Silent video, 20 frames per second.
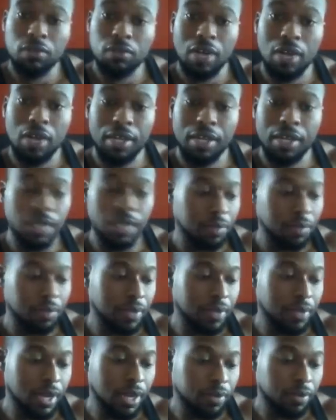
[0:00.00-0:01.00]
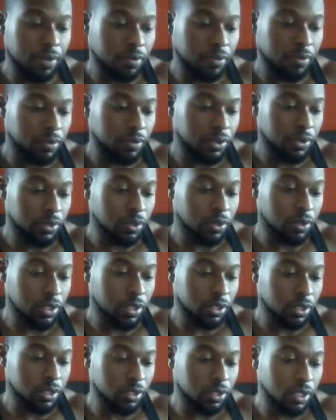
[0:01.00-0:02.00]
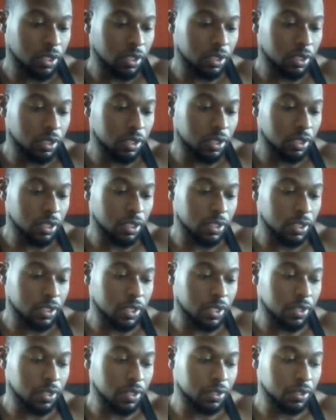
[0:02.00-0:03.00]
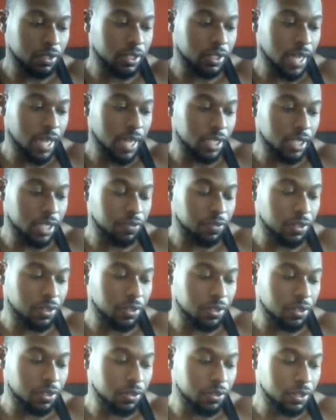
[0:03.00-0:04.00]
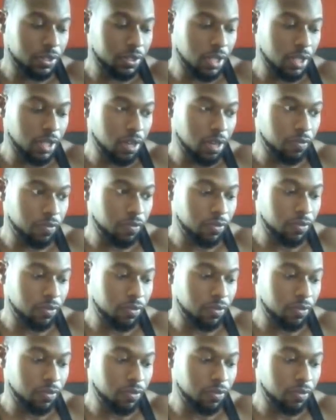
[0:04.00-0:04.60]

I came down. So let's let's let's hear the stats for the new stuff.